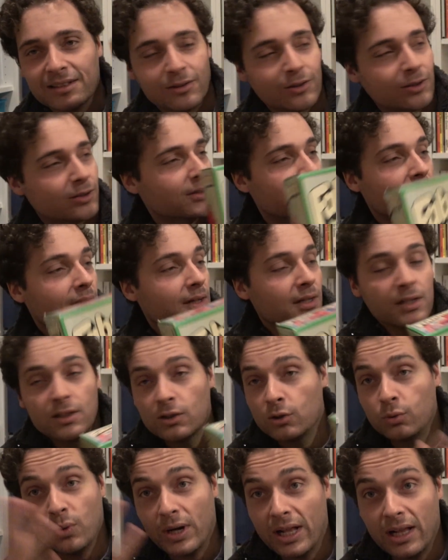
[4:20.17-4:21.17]
or
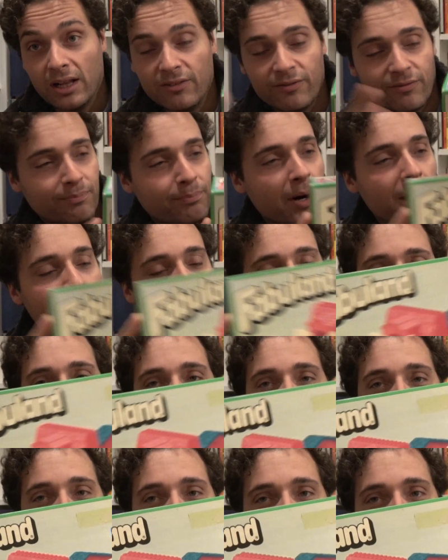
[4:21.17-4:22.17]
12
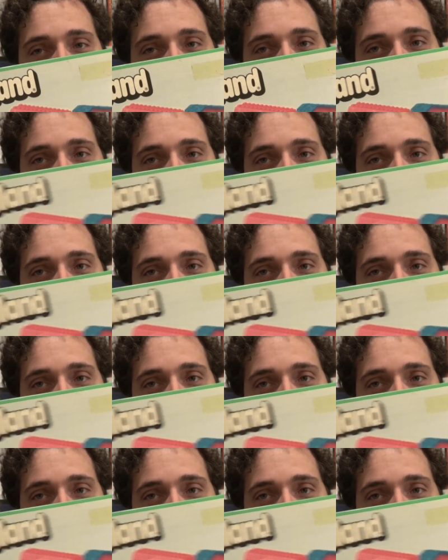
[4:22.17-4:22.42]
boxes,